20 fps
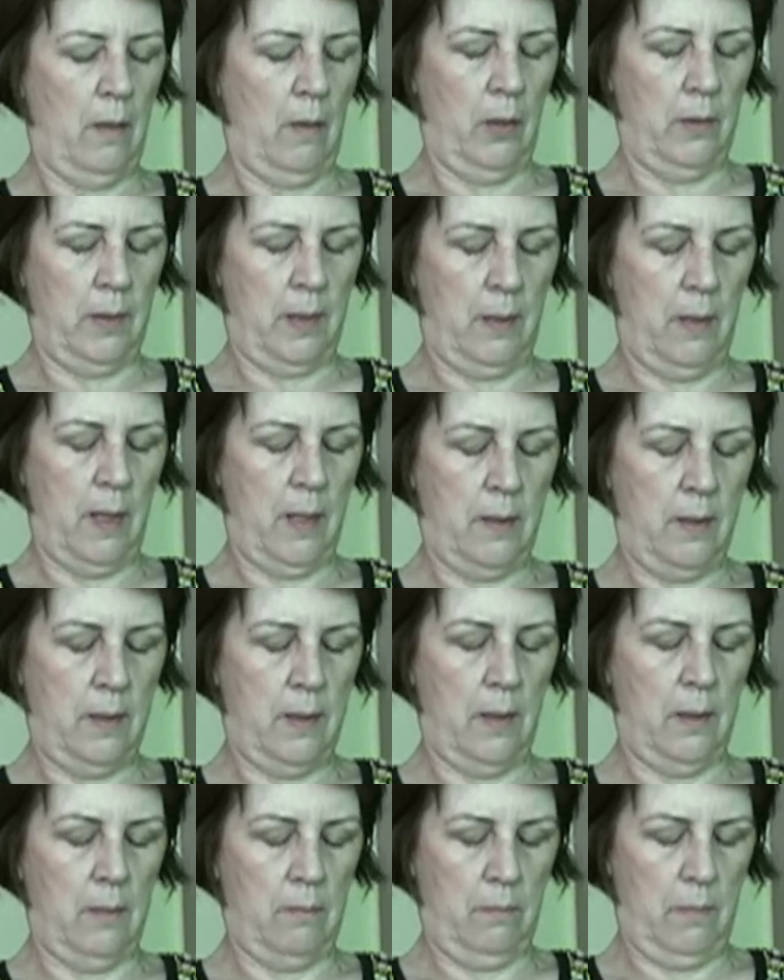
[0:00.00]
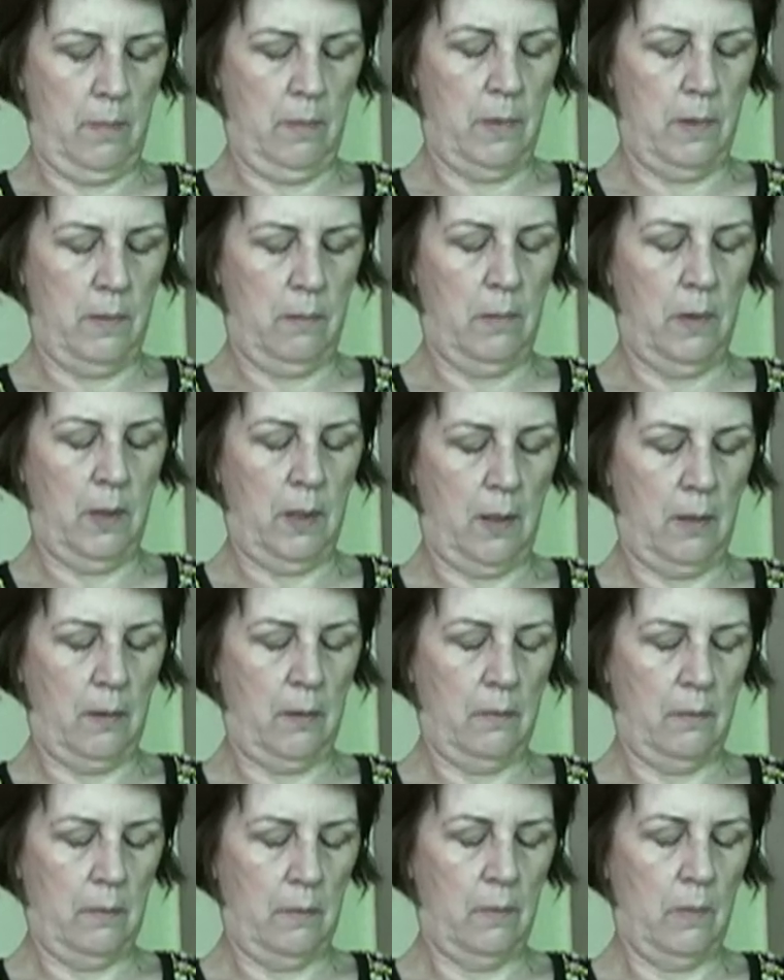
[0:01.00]
on, as, a, you
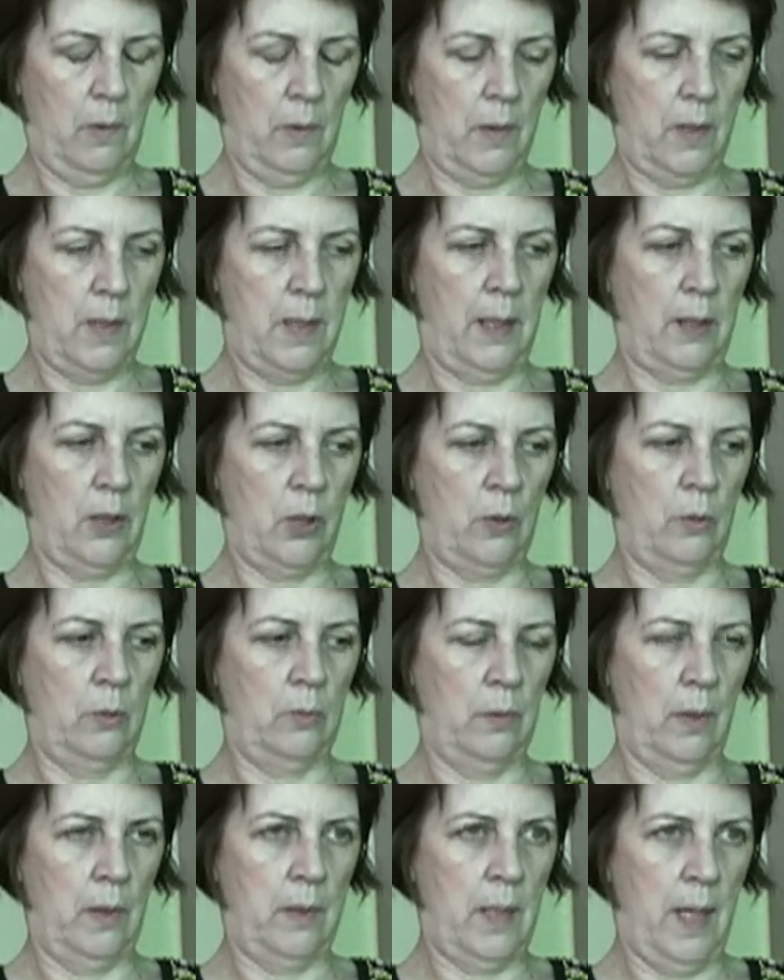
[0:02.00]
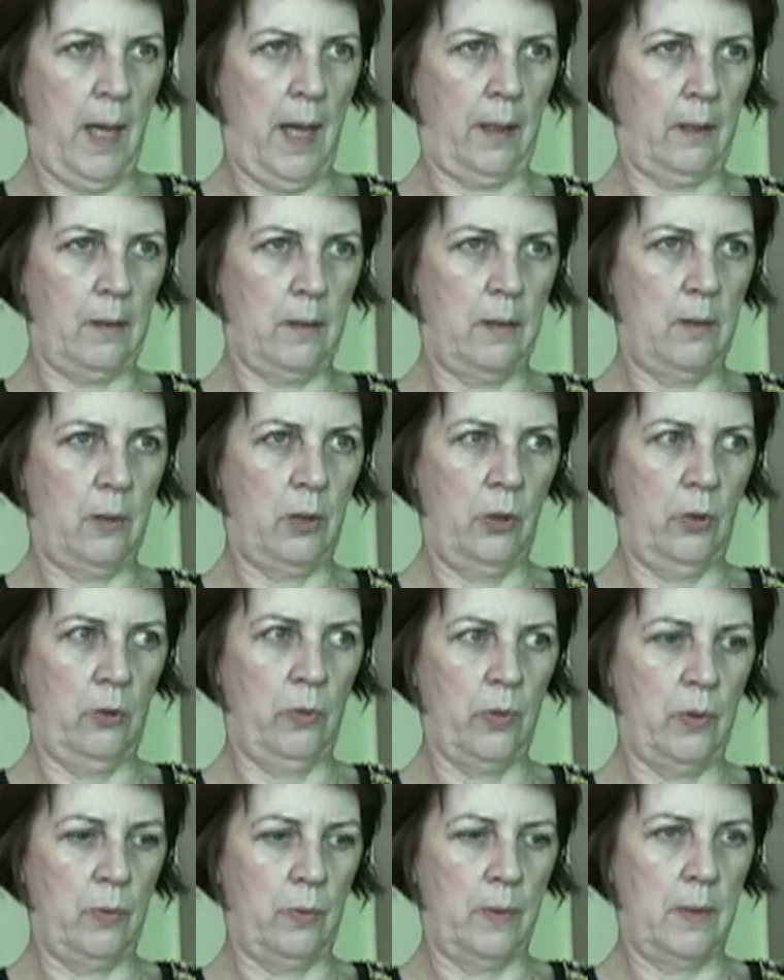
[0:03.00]
know, on sexual attacks.
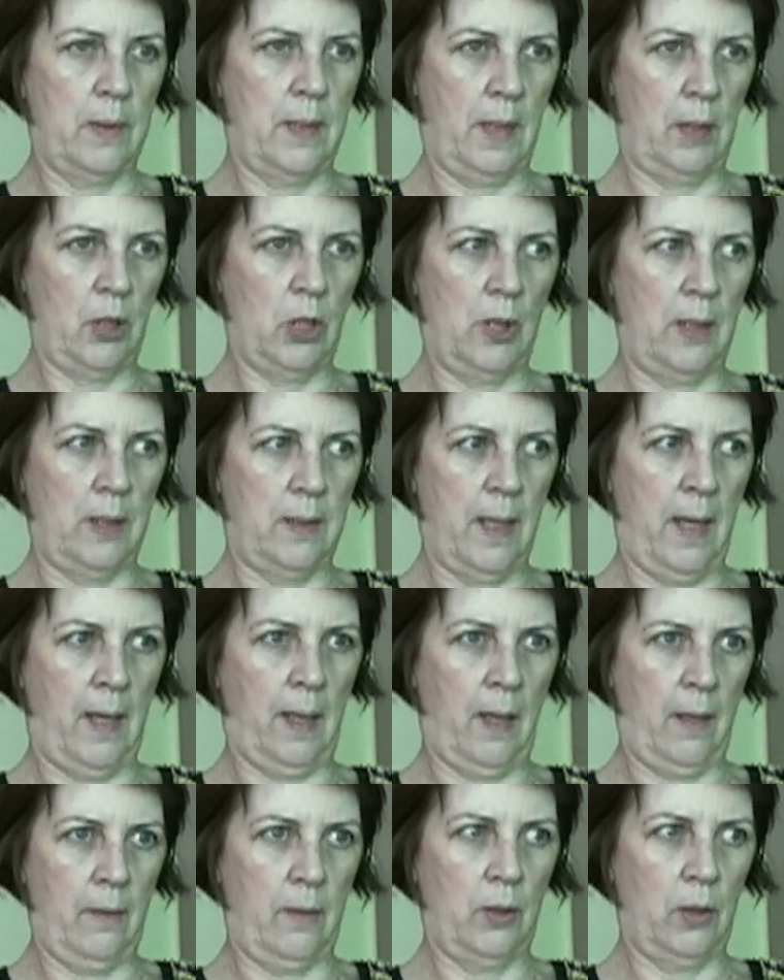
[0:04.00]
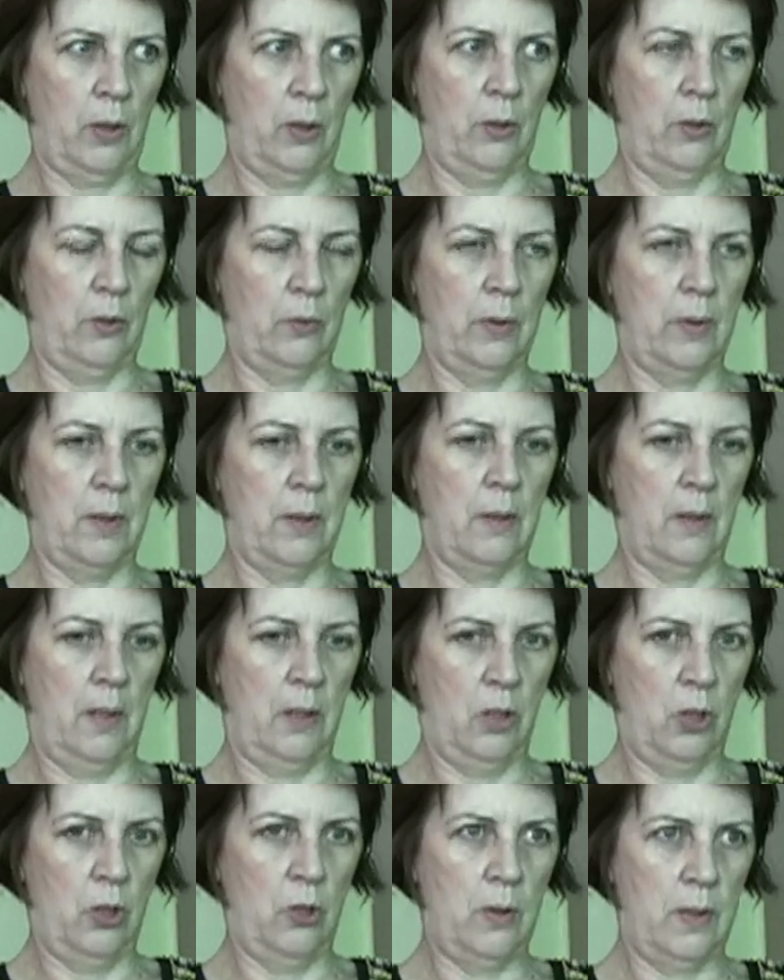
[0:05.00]
Girls would sexually attack other girls
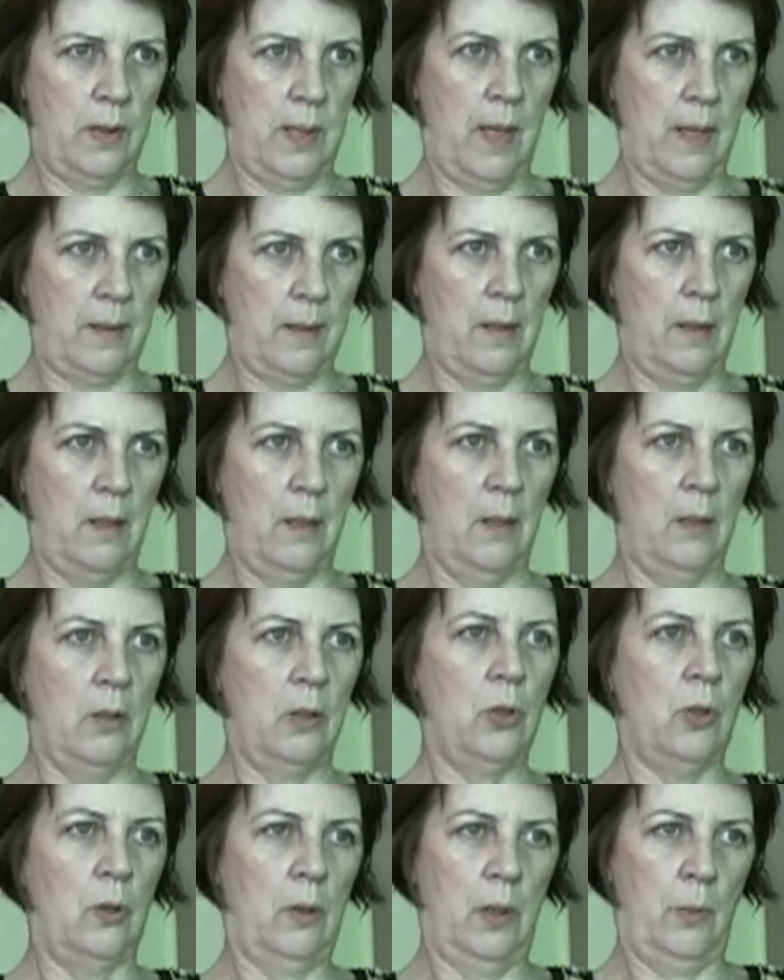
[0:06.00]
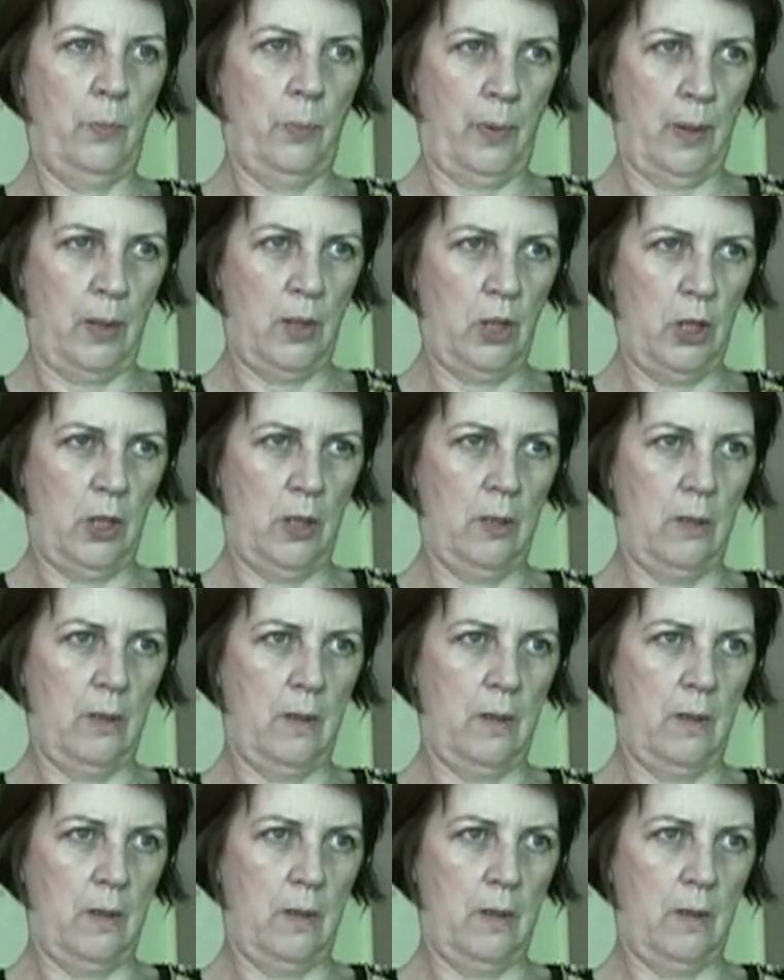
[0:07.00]
and use that toilet brush.